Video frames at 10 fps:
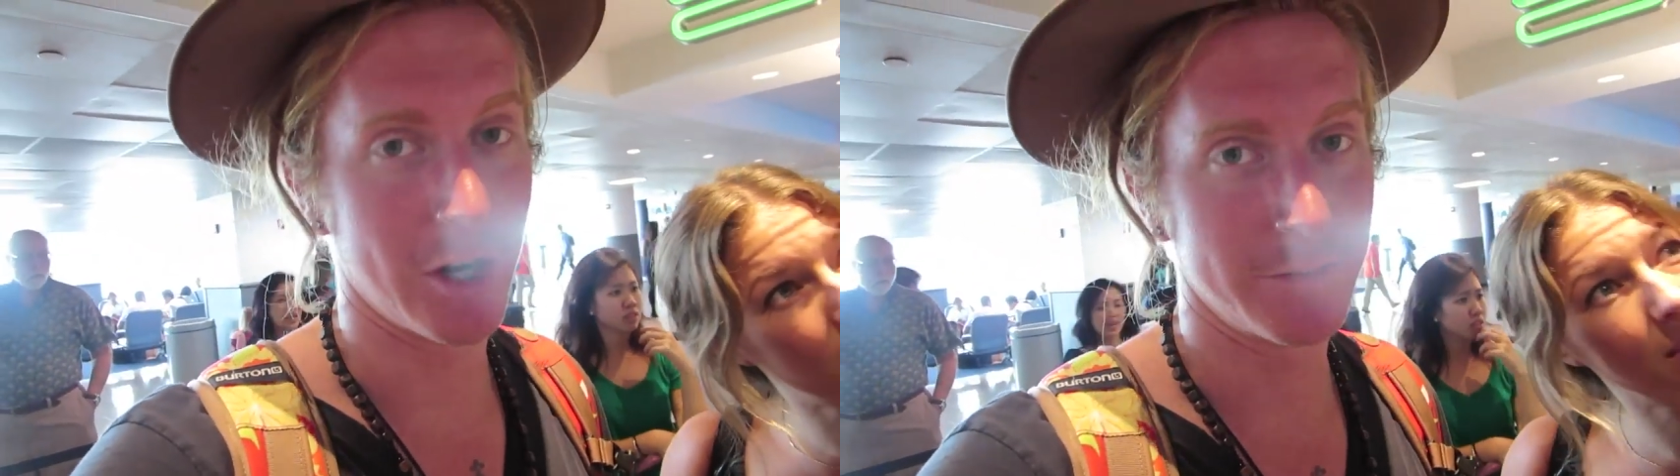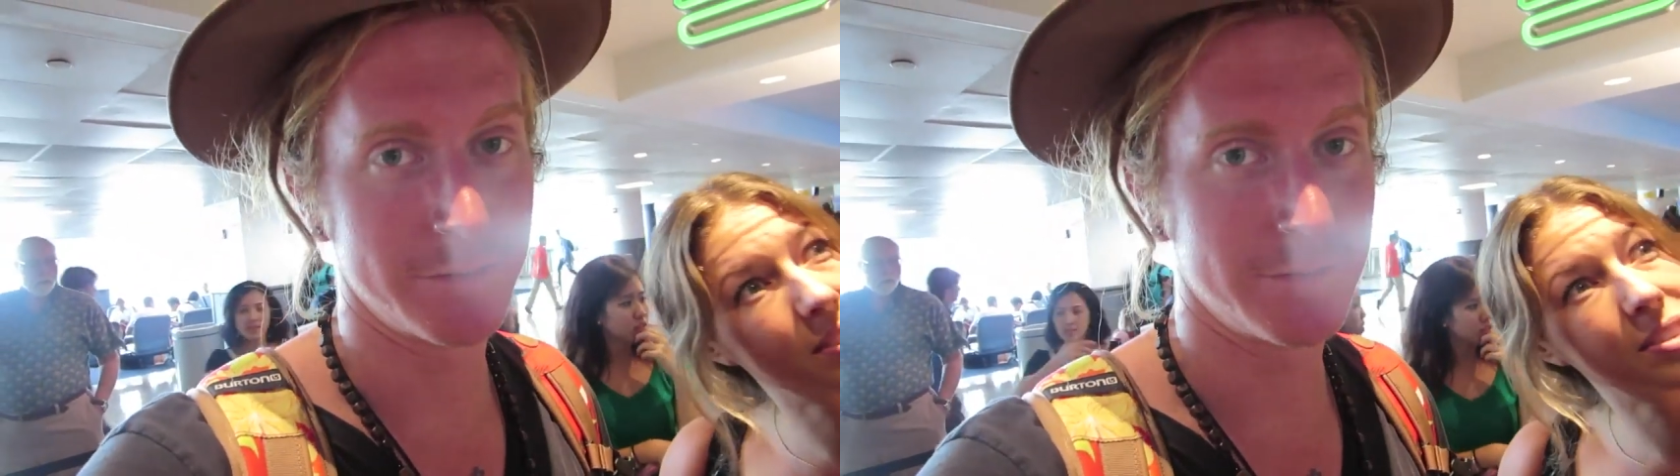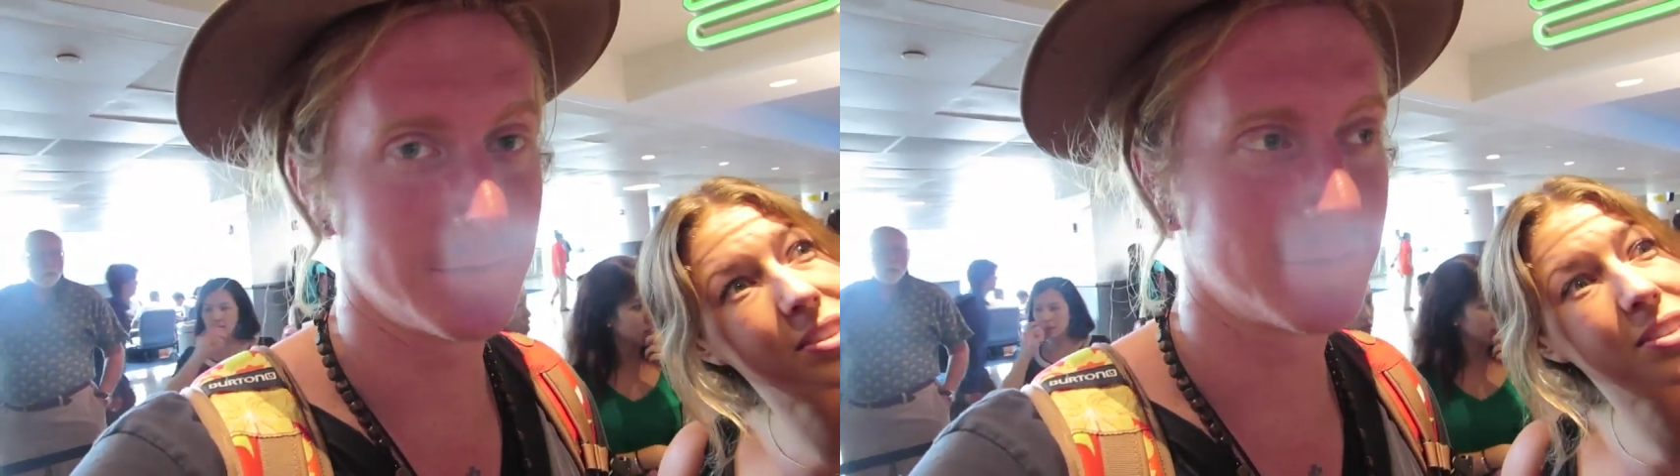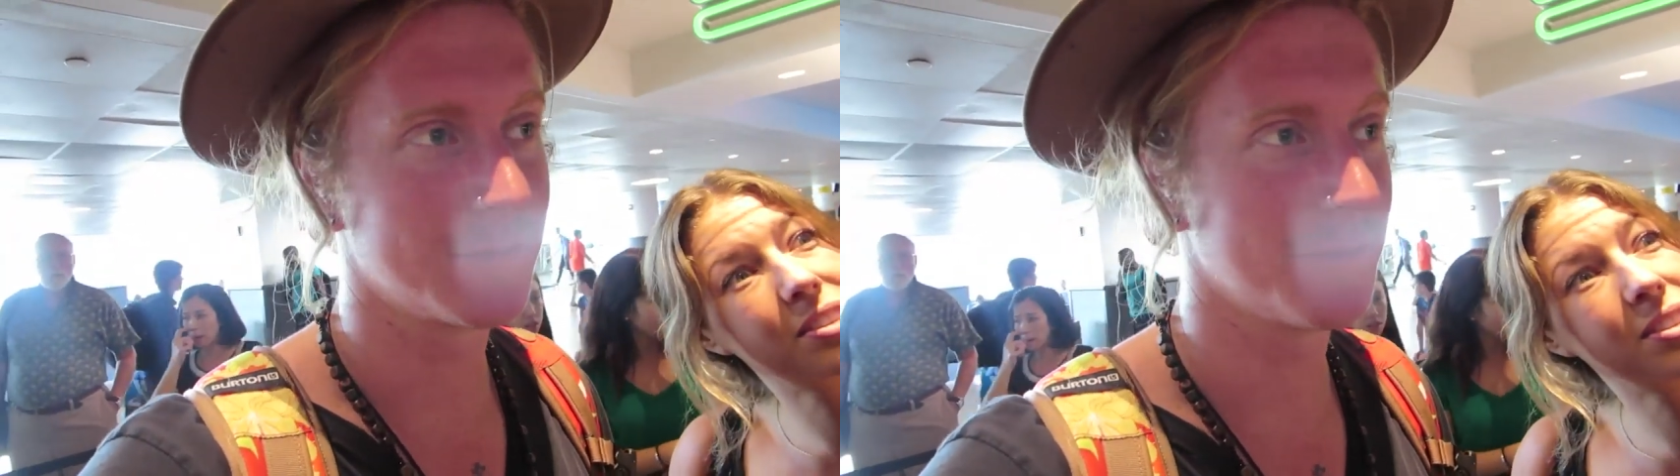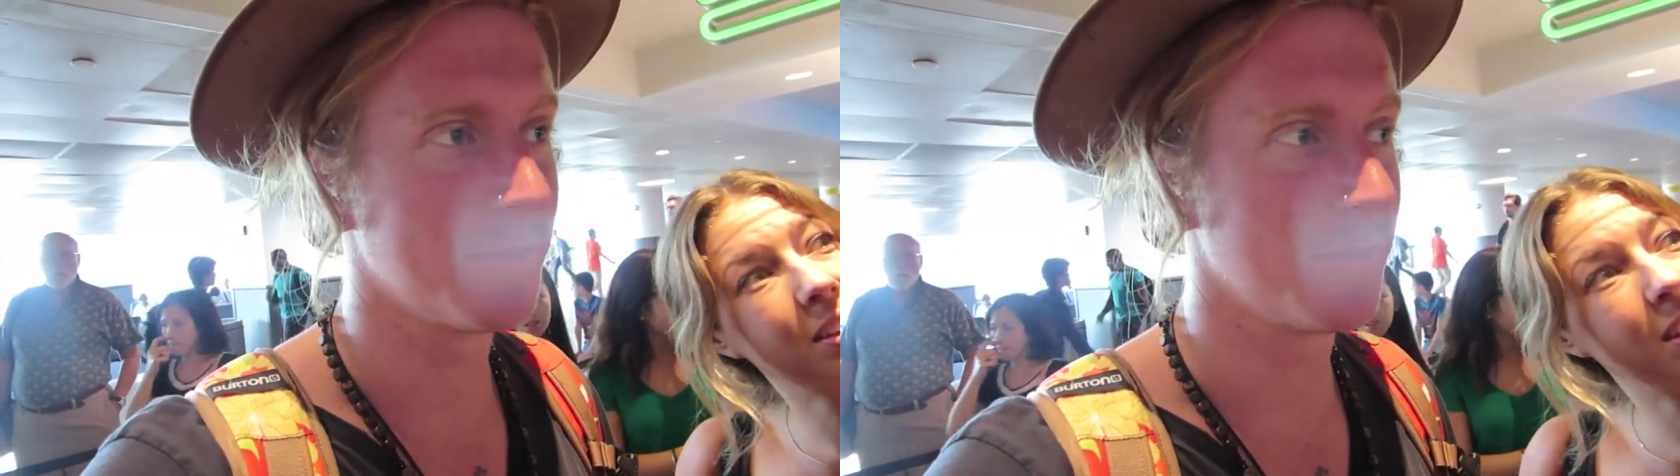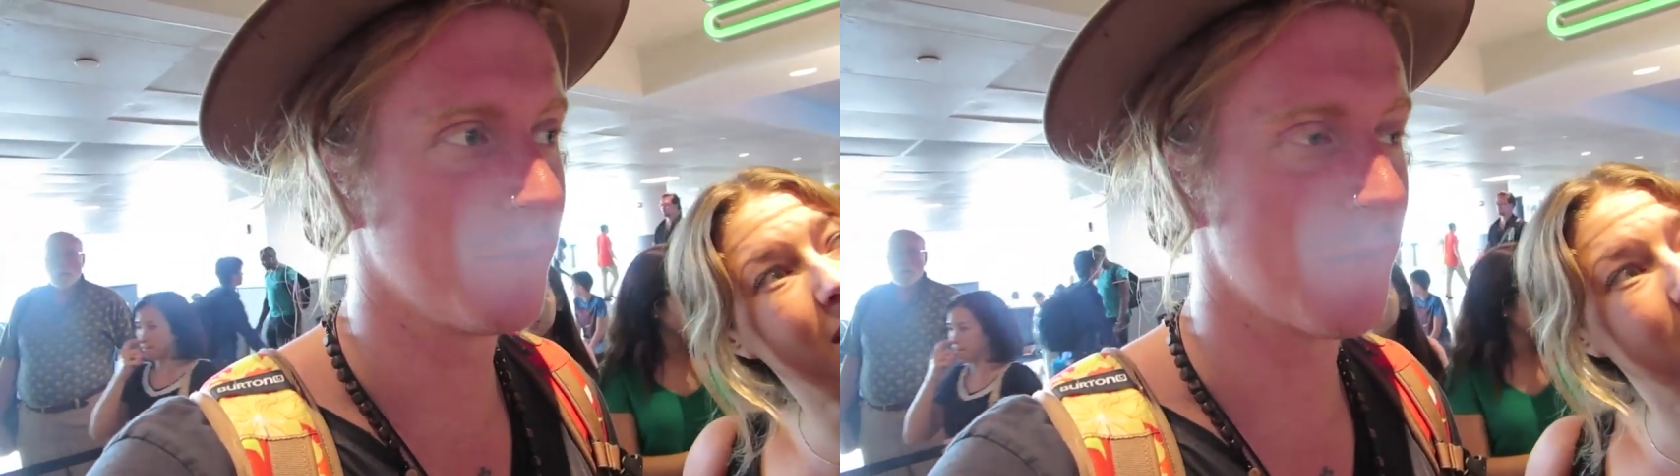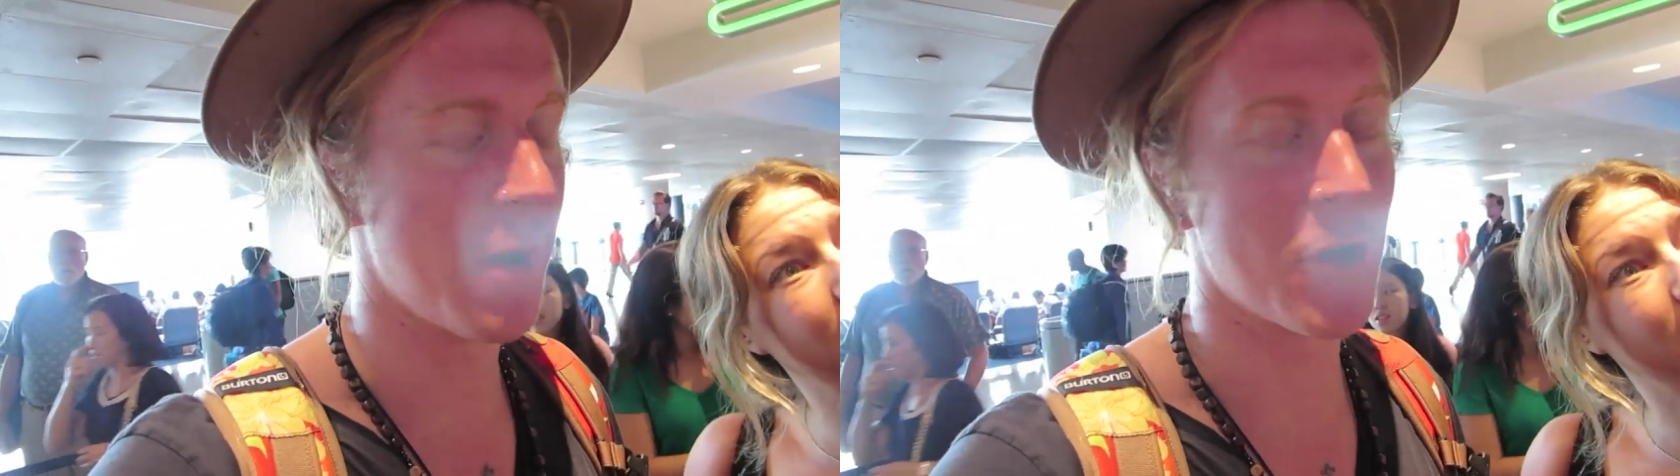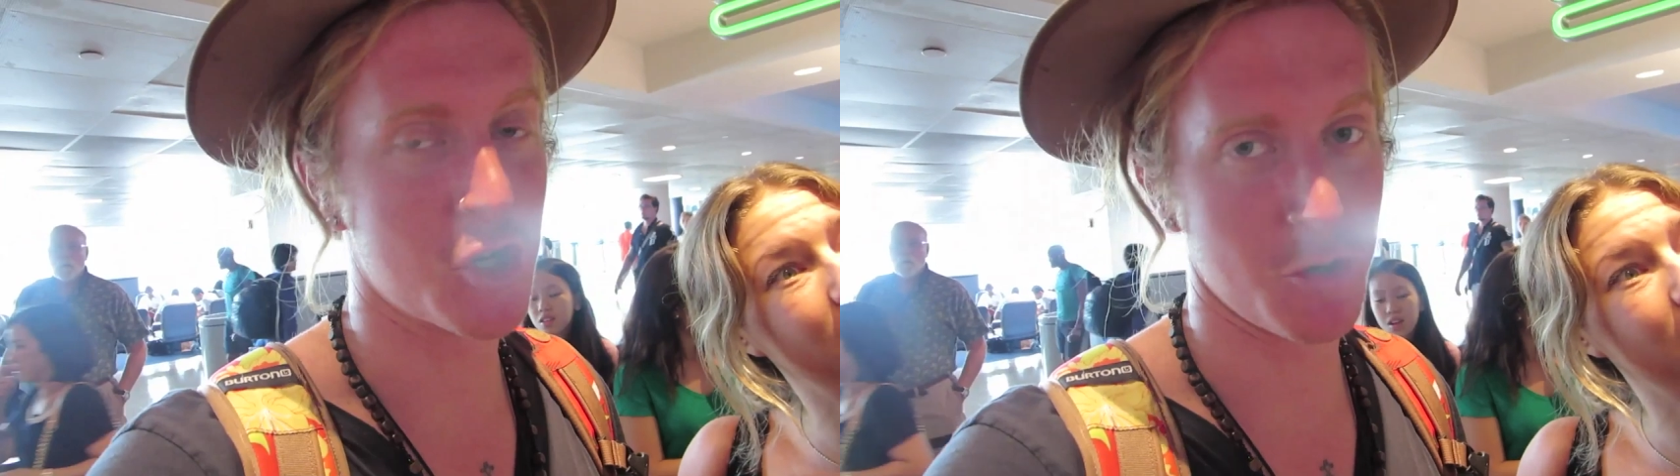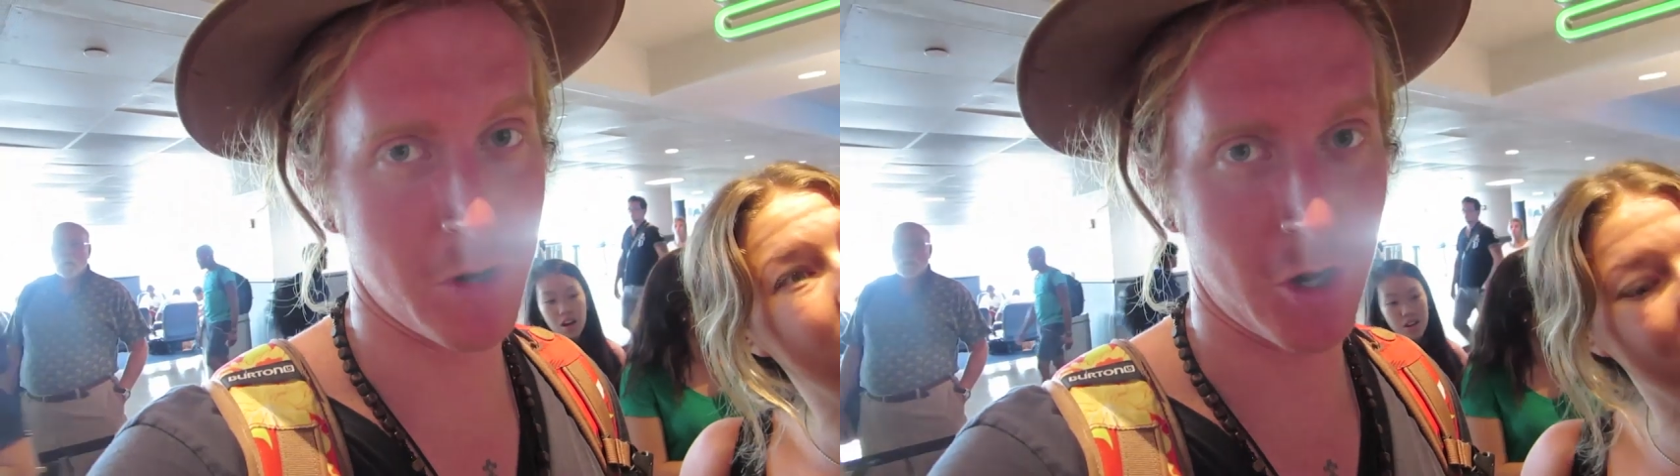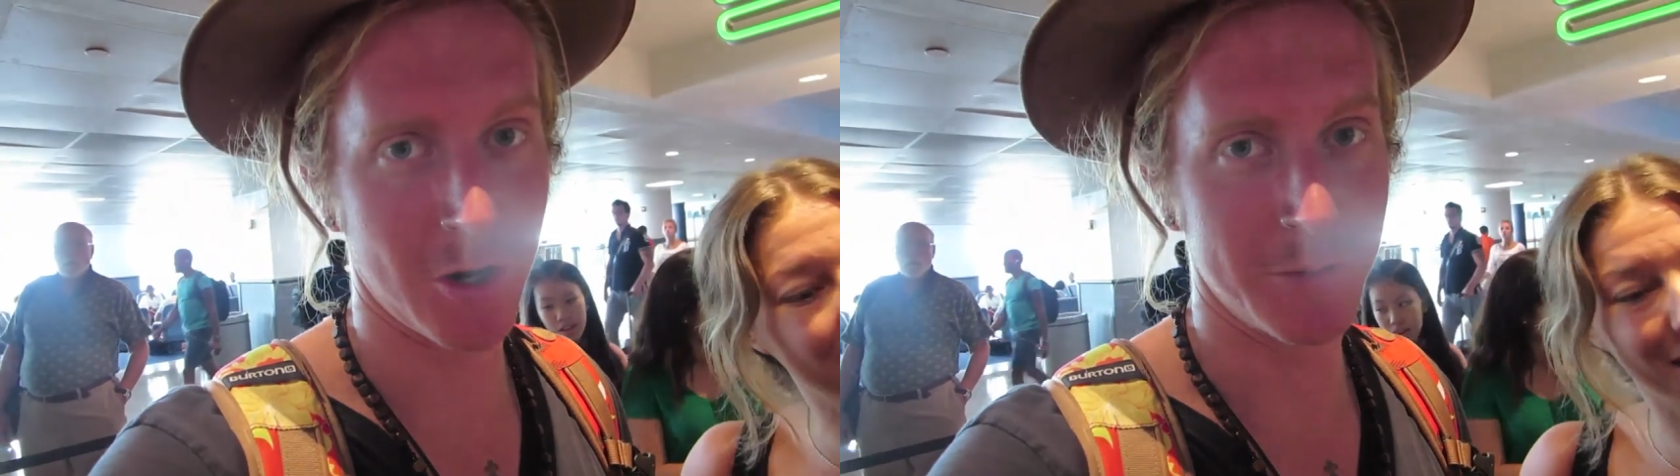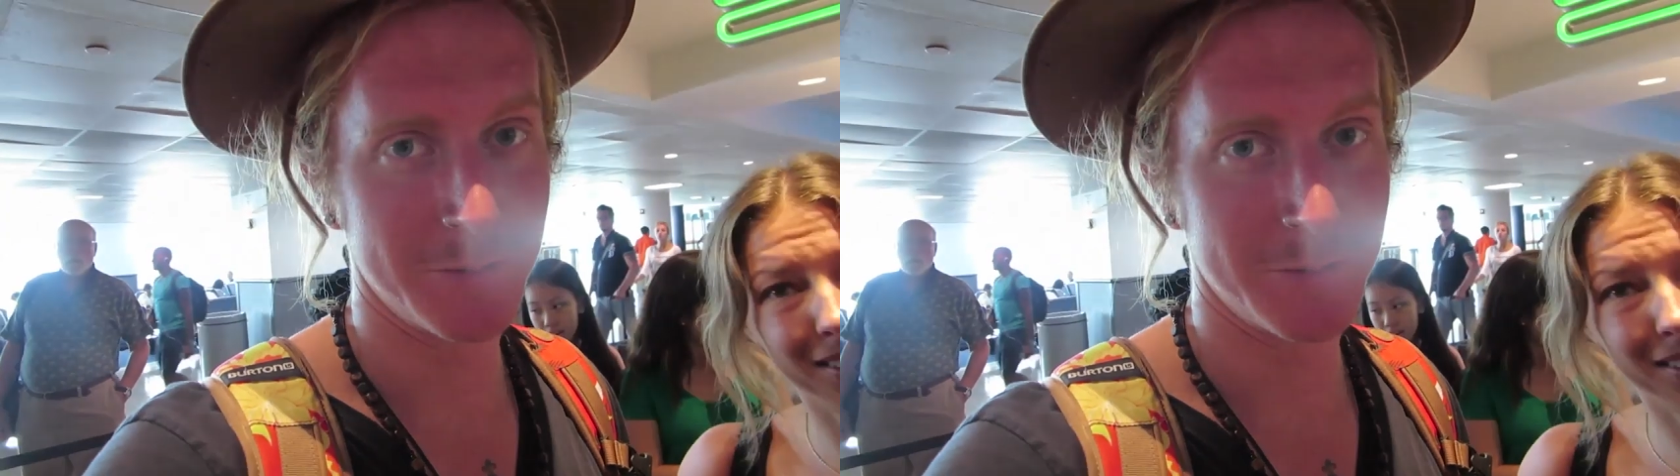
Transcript: a mushroom burger.